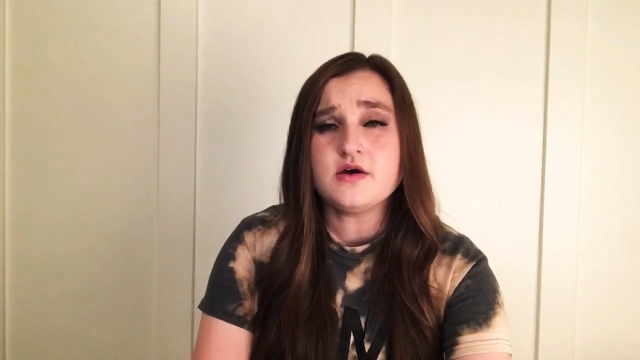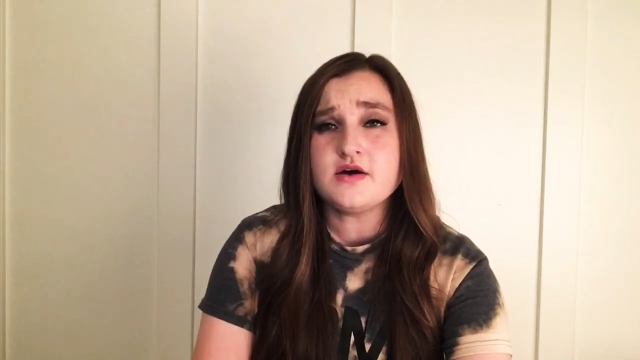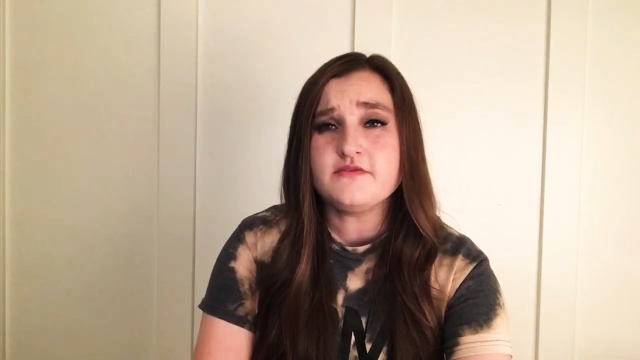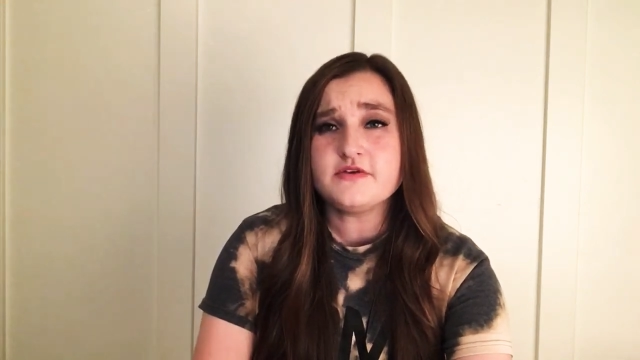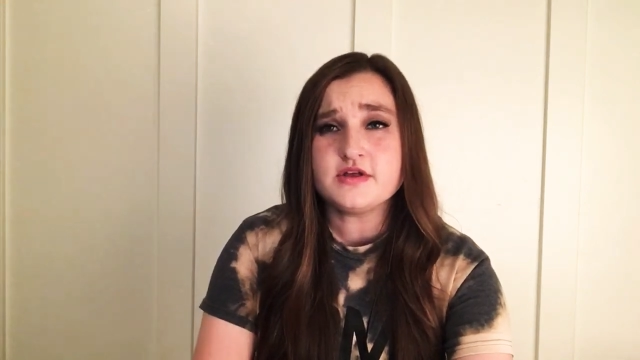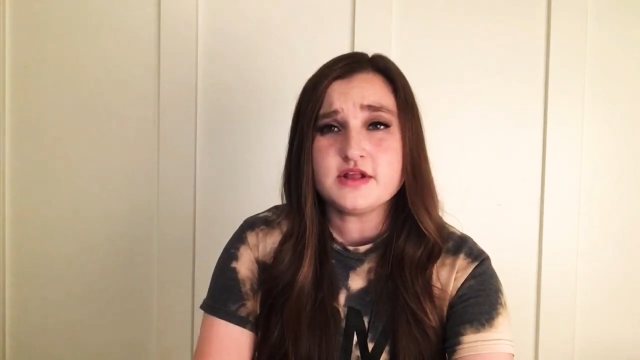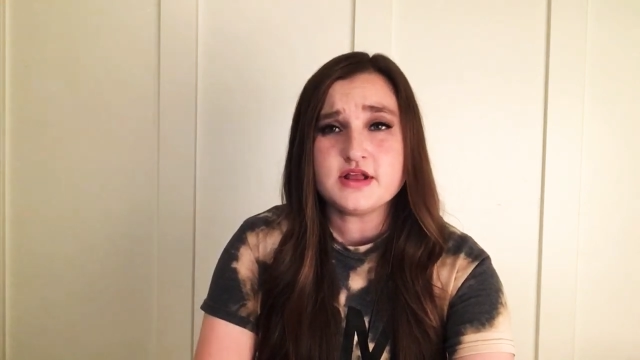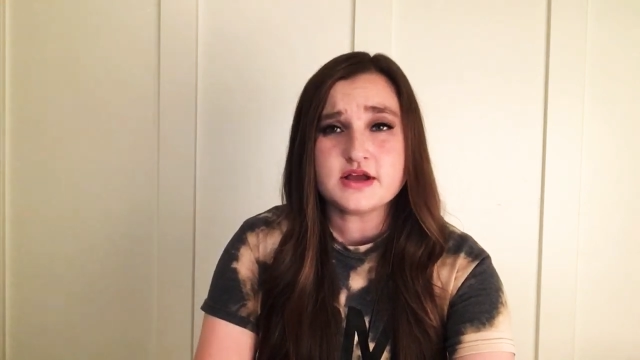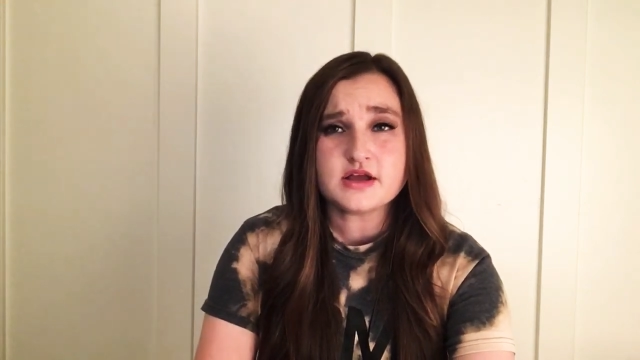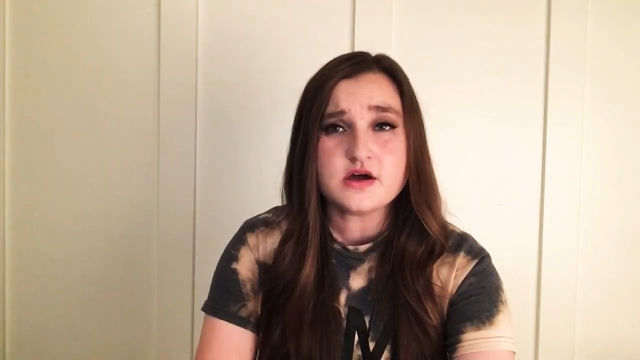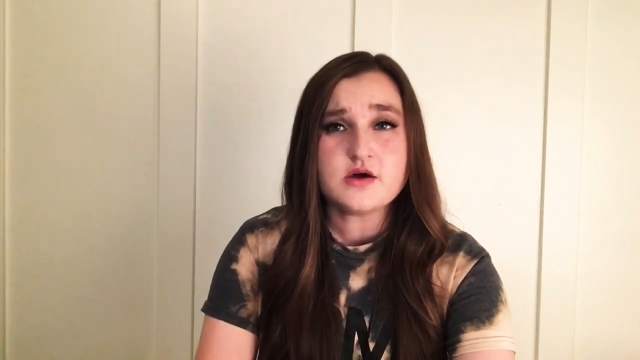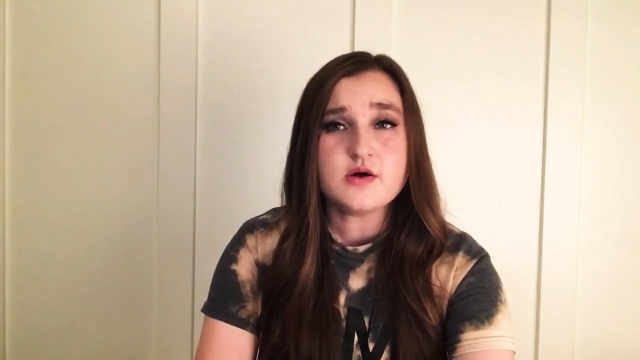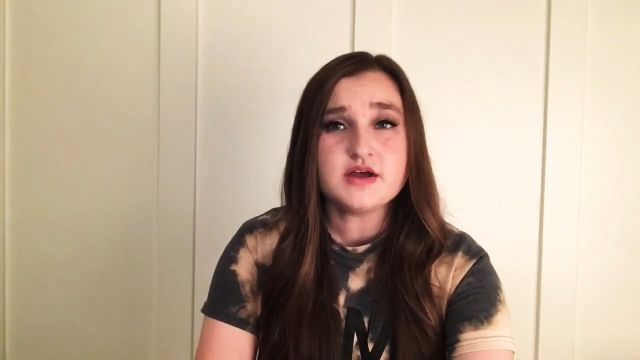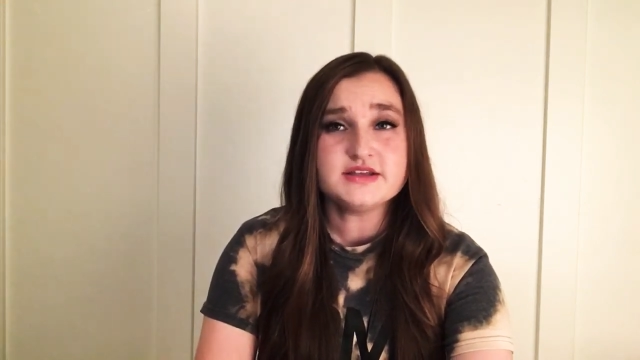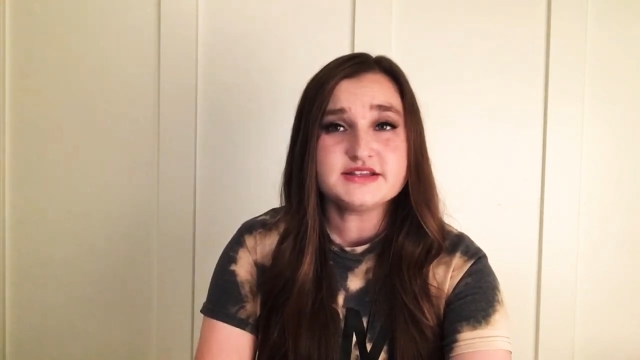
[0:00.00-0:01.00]

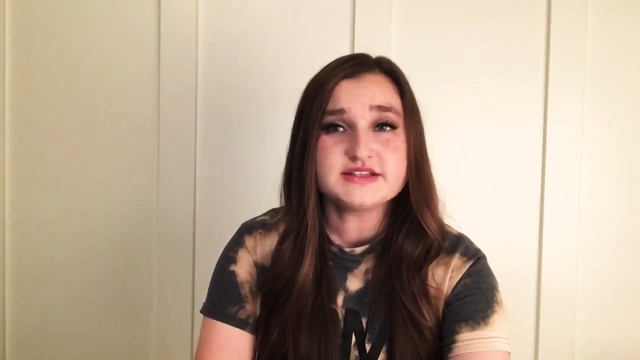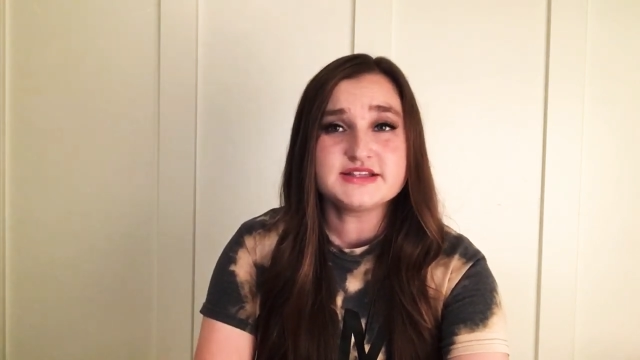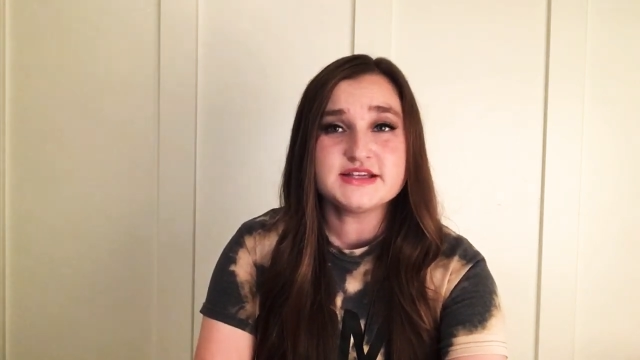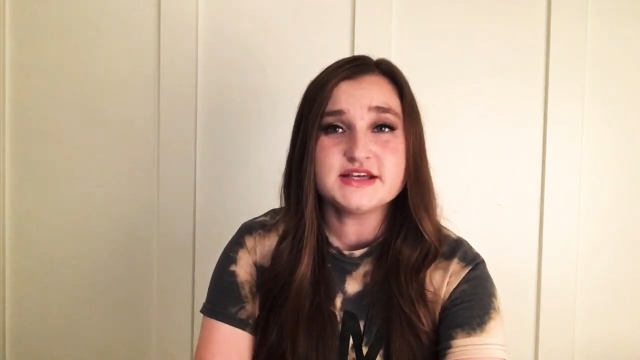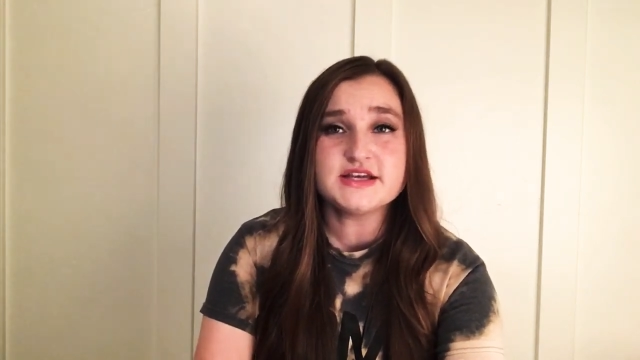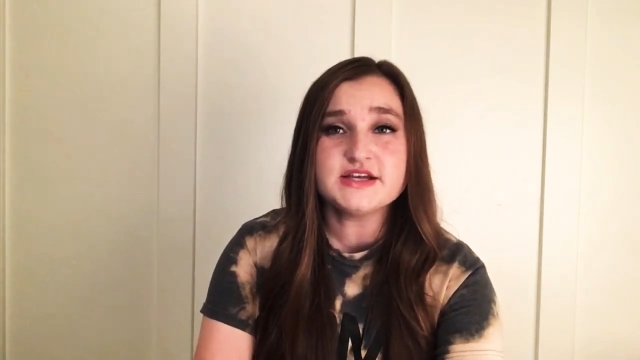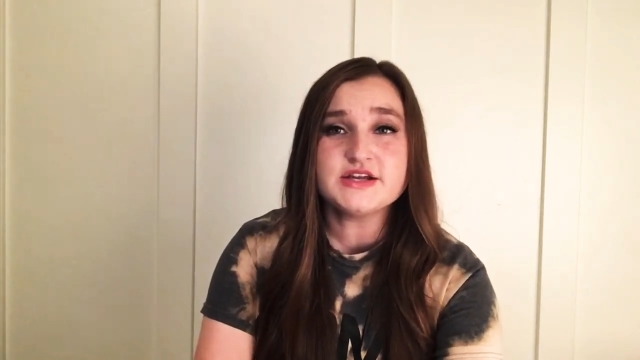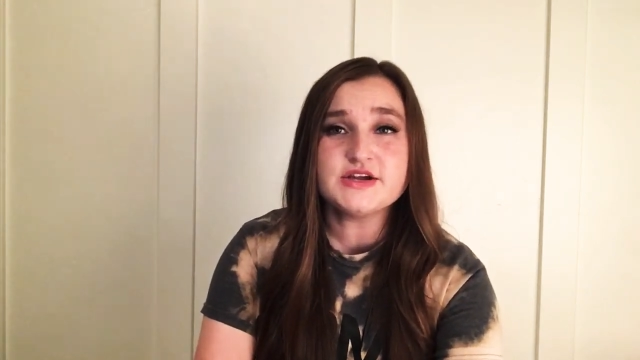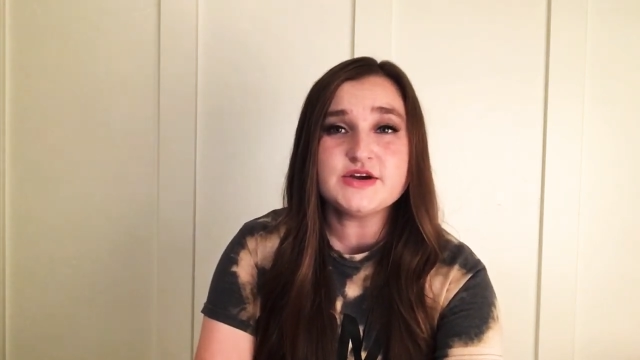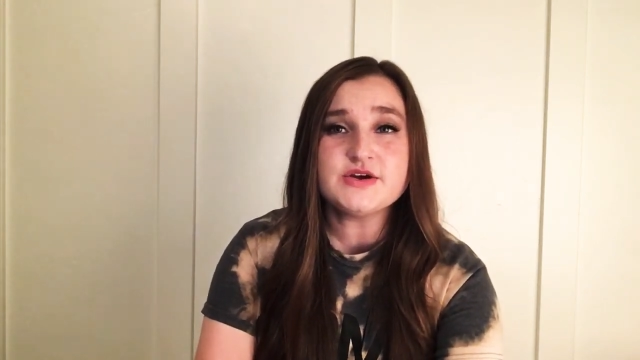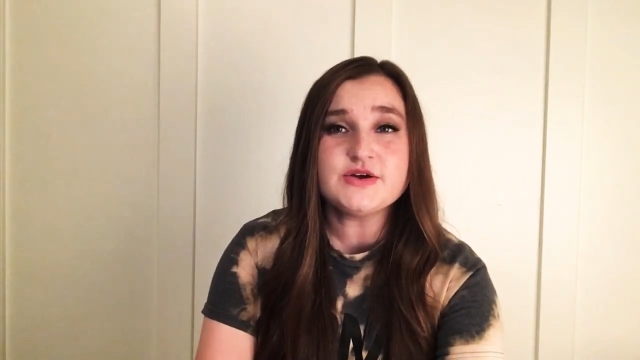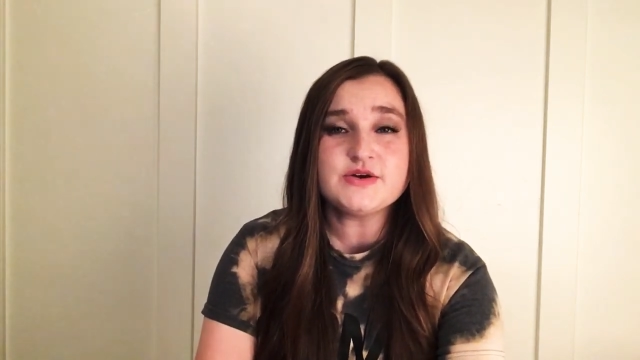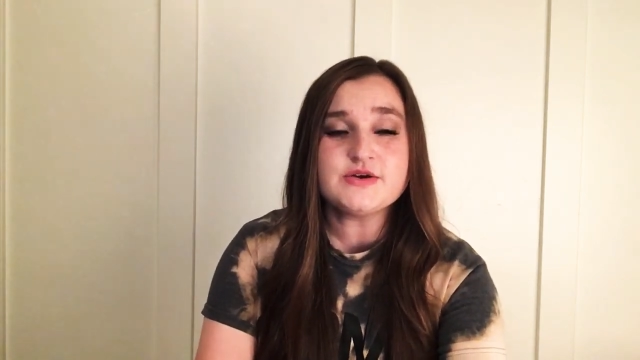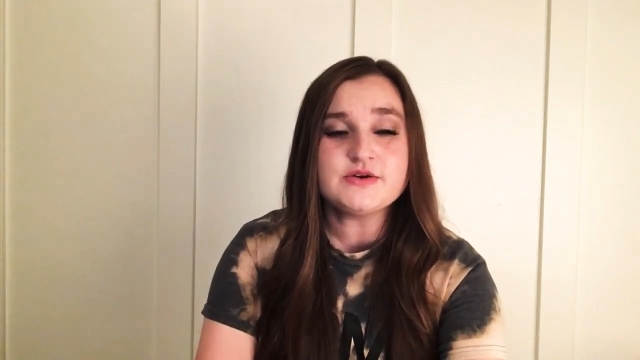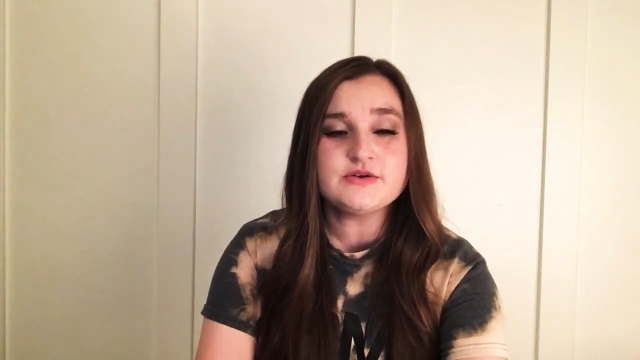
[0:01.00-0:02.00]
I feel like
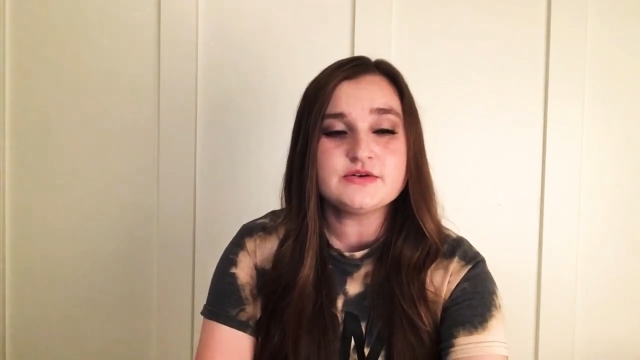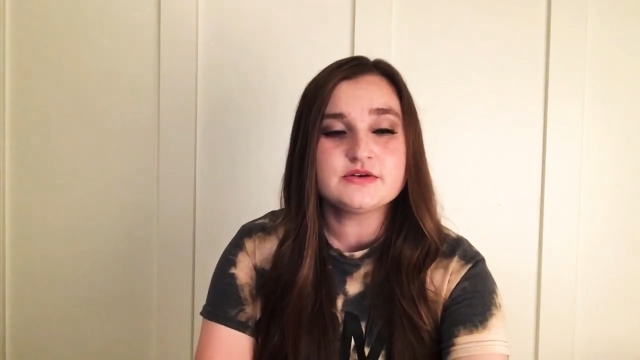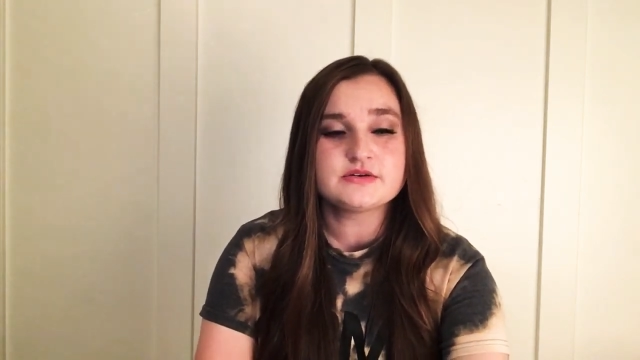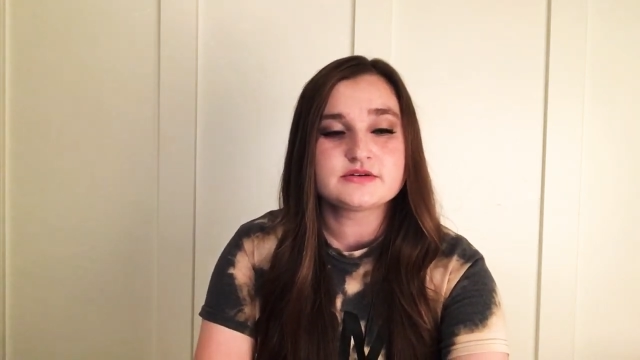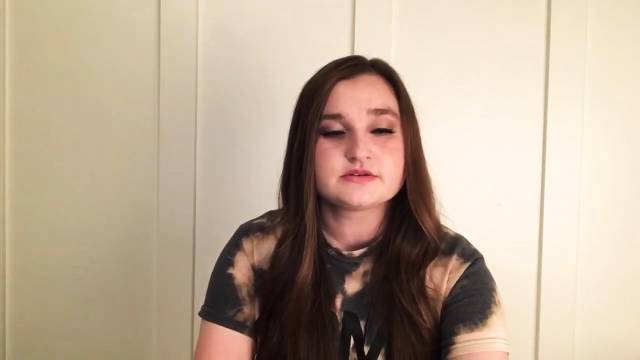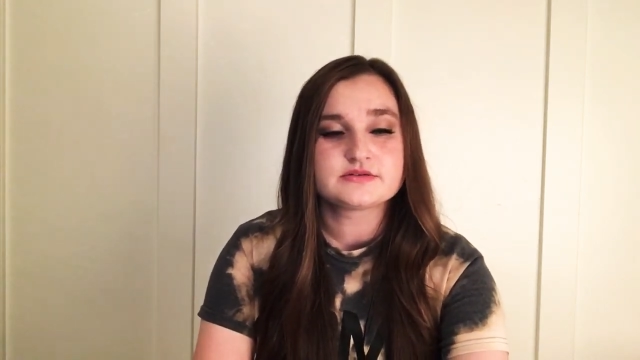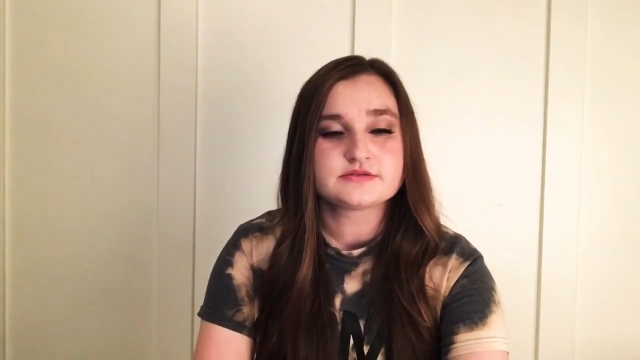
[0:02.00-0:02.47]
I wasted